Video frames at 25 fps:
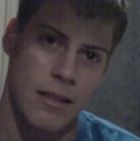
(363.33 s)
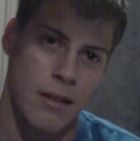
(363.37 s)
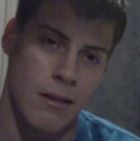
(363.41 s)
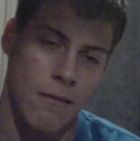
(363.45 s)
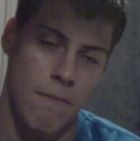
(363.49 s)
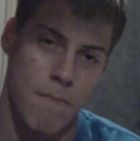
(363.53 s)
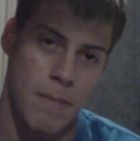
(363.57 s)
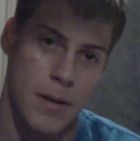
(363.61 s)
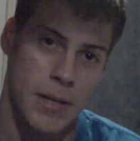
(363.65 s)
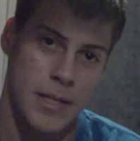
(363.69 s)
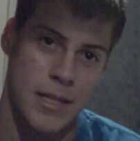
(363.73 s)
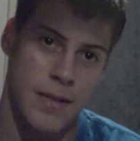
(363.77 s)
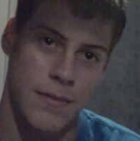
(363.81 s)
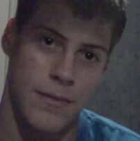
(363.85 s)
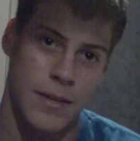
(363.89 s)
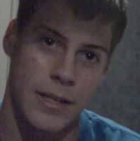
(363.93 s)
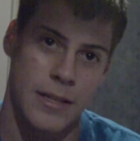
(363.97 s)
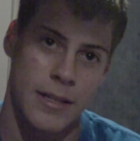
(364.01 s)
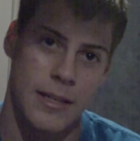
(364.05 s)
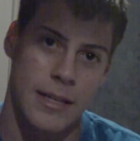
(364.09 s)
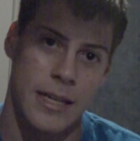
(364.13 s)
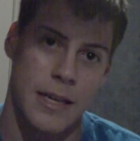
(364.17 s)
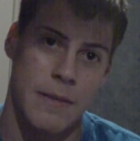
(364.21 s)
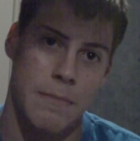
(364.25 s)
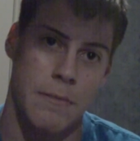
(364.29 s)
little bits of
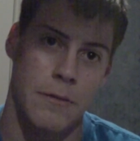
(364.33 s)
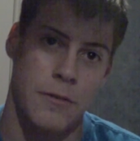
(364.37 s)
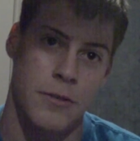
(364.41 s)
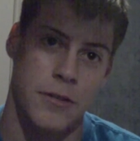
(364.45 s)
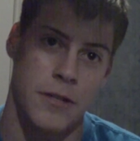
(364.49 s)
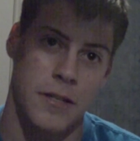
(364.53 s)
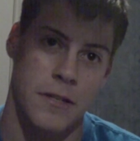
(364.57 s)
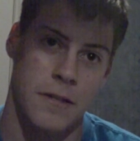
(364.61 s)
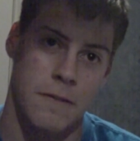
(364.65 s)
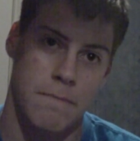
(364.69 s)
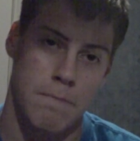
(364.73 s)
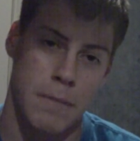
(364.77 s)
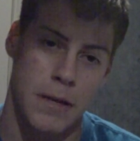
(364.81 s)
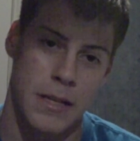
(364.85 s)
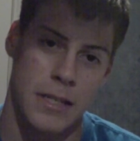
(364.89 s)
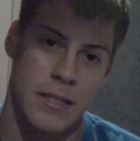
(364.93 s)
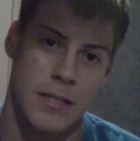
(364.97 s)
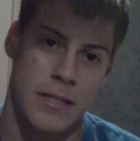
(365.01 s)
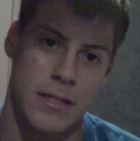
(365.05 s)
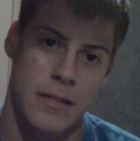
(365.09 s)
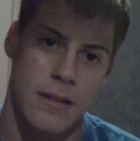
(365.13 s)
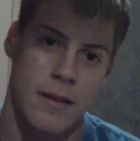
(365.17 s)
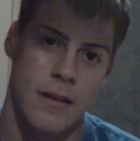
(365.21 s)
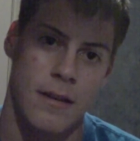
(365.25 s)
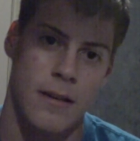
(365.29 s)
it to keep you
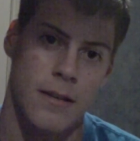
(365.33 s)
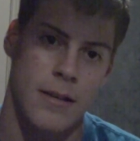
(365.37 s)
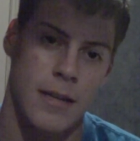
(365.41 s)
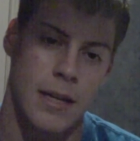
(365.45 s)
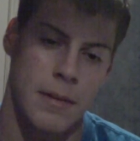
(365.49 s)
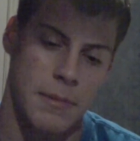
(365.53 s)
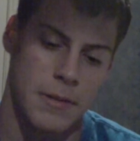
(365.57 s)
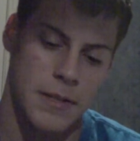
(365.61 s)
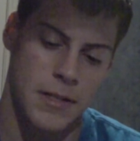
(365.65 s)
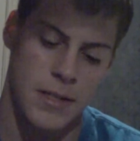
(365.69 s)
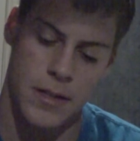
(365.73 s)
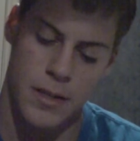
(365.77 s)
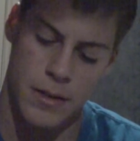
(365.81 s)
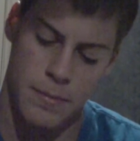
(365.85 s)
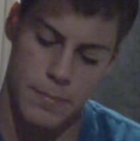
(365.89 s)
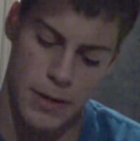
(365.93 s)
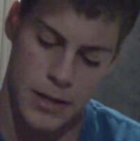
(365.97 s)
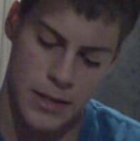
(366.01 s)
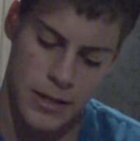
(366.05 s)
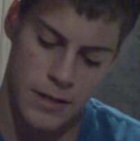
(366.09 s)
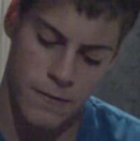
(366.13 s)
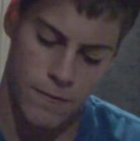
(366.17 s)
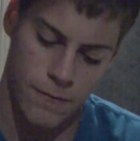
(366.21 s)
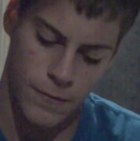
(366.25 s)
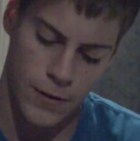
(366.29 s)
keep the
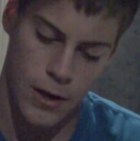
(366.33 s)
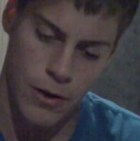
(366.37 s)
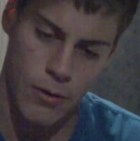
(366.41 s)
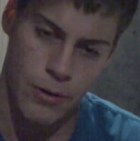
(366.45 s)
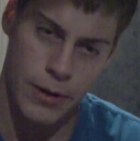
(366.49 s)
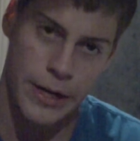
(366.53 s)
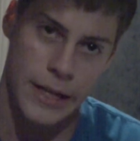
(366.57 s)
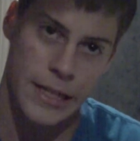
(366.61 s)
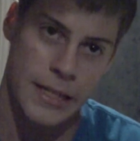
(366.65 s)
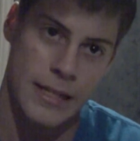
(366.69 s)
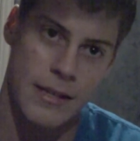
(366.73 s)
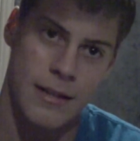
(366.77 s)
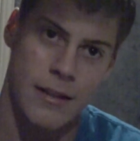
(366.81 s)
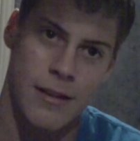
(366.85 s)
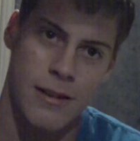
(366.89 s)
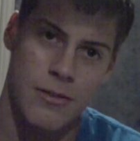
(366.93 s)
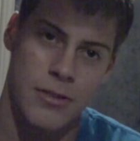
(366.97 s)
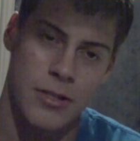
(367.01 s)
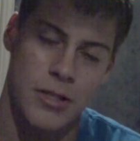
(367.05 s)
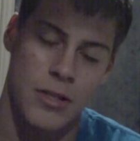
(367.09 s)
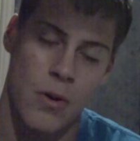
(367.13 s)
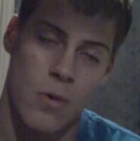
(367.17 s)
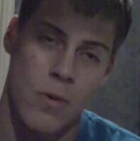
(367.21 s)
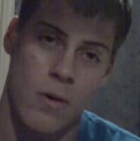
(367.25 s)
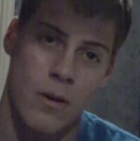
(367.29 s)
suspense flowing. It's a
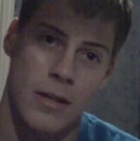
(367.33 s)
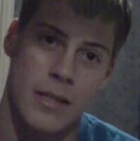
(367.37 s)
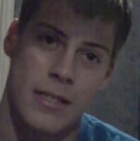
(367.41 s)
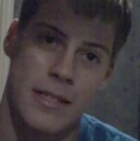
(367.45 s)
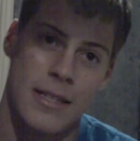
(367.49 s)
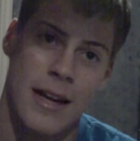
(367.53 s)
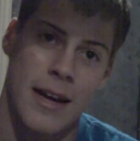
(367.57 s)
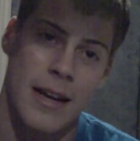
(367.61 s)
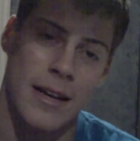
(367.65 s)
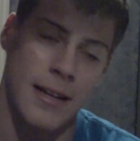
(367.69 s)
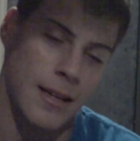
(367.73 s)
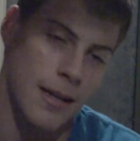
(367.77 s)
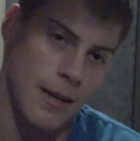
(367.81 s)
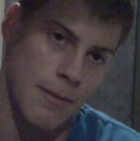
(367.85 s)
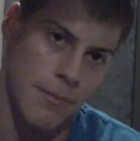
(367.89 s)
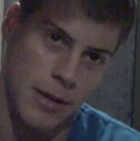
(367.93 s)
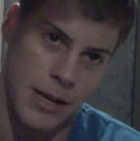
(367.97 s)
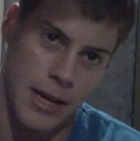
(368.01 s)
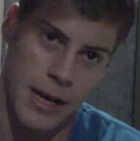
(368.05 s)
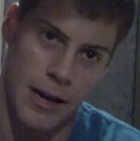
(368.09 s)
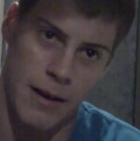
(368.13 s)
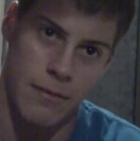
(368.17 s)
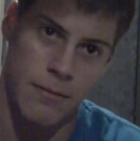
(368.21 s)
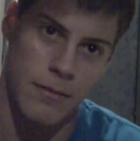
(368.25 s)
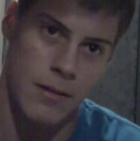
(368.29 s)
closed door. It's not coming
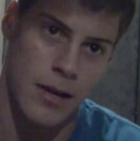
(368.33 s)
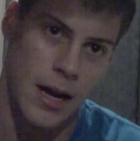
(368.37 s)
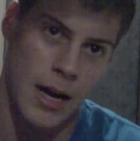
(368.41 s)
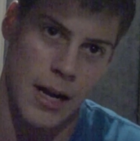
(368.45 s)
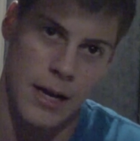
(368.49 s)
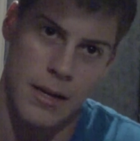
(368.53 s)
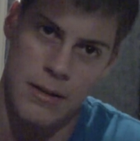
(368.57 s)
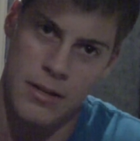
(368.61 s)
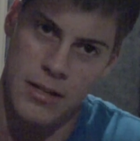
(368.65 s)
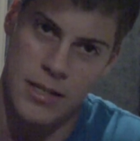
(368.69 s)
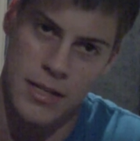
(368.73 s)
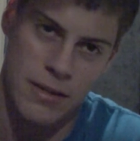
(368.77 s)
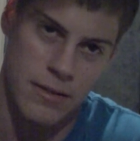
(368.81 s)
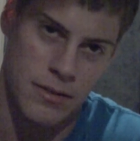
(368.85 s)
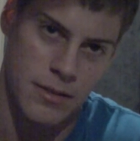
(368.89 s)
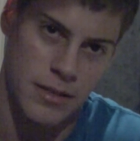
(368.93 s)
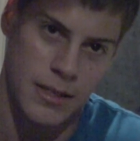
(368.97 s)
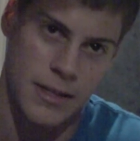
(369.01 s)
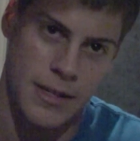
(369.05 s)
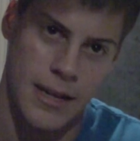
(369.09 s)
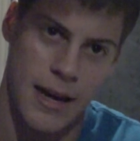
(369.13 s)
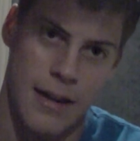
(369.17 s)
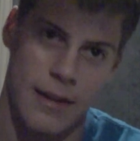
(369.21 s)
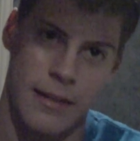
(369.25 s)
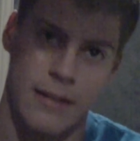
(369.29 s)
out. I seriously
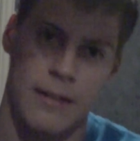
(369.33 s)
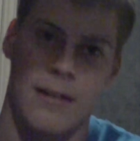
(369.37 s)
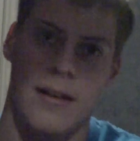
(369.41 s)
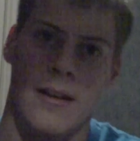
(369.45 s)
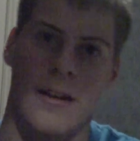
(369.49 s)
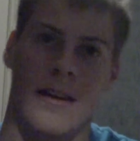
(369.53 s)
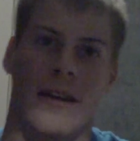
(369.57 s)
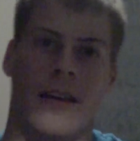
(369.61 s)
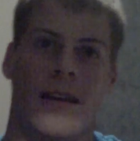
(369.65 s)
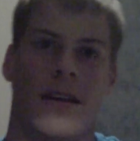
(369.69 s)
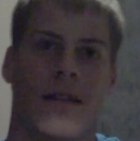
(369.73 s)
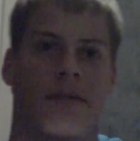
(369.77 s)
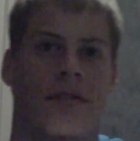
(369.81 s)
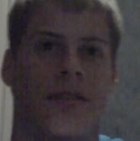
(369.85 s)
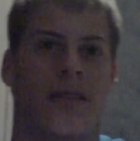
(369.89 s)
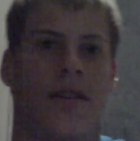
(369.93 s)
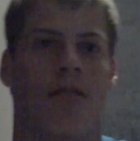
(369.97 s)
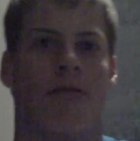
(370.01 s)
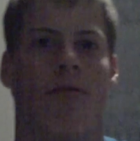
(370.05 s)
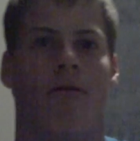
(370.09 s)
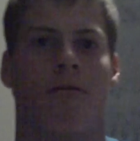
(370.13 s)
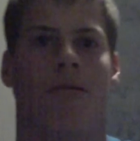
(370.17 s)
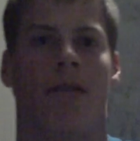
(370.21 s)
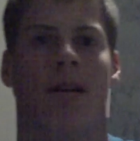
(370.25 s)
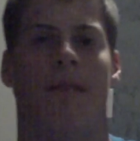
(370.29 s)
doubt it. If
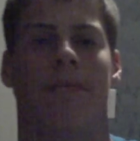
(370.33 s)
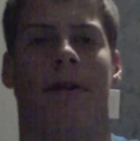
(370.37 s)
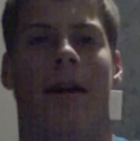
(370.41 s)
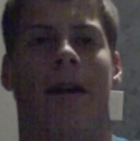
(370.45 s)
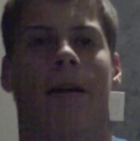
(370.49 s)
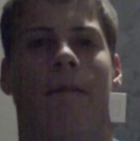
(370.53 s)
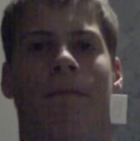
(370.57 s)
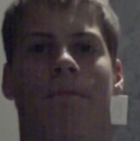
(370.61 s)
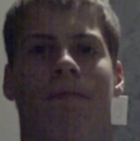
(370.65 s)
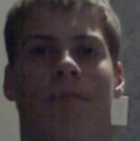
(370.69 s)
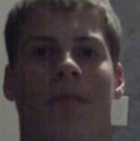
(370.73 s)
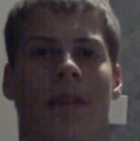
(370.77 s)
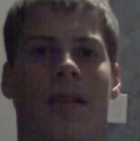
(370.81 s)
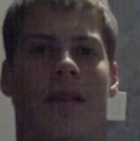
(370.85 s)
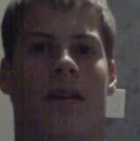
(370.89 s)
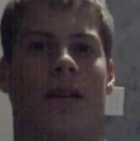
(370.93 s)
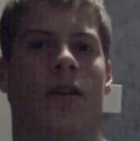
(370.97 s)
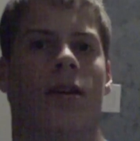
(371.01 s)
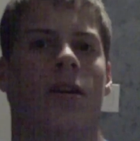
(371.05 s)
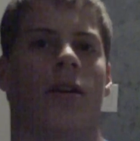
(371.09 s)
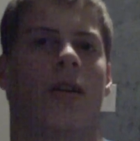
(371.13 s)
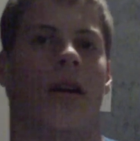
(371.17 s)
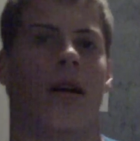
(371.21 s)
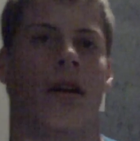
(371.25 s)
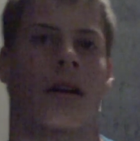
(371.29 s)
so, it'll come out
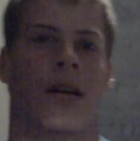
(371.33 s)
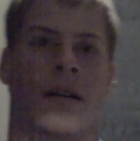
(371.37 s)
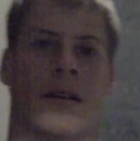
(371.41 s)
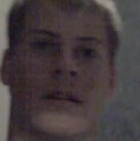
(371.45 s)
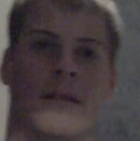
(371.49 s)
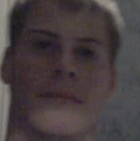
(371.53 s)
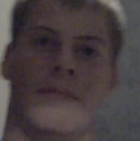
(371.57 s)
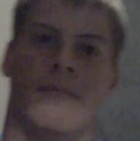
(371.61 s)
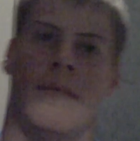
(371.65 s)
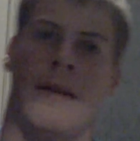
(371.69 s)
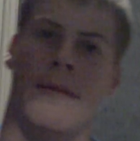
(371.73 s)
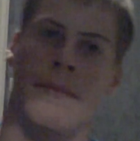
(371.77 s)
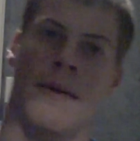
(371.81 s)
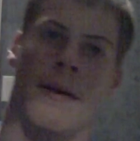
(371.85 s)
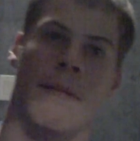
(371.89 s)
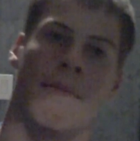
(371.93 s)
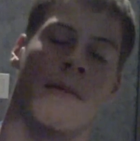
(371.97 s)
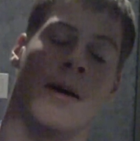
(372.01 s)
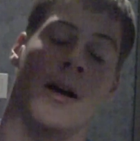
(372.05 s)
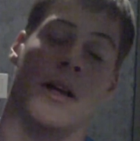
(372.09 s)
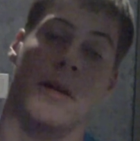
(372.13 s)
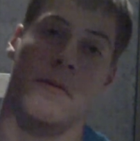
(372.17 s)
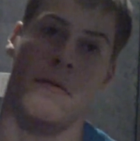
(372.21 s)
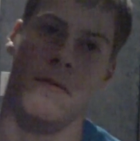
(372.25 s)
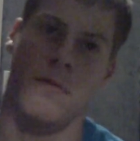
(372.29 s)
maybe a
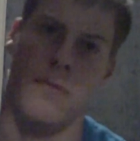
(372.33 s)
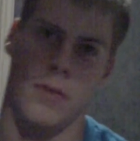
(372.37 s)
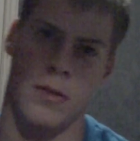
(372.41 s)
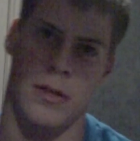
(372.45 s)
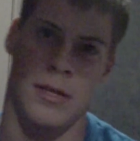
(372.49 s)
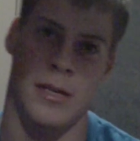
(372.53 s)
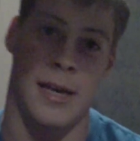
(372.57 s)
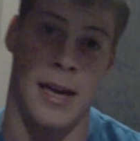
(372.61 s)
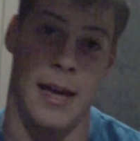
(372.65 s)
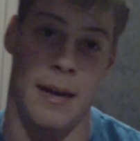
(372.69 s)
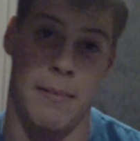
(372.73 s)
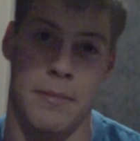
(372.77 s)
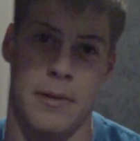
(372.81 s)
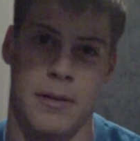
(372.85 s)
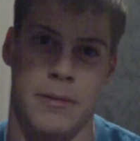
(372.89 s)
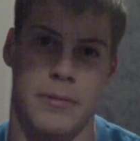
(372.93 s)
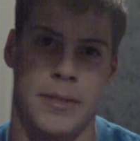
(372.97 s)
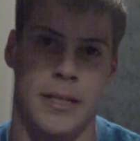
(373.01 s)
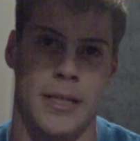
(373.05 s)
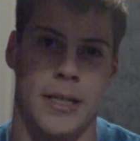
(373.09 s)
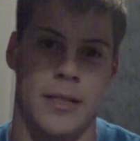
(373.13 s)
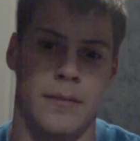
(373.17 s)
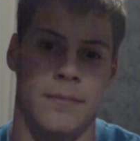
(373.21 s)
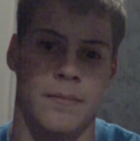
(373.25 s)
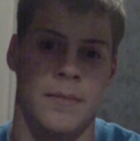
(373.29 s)
month before the game comes
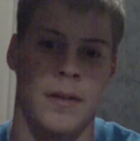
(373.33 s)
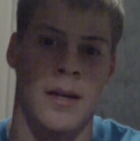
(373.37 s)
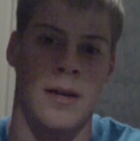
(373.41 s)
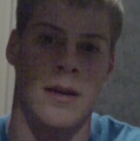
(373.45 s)
out.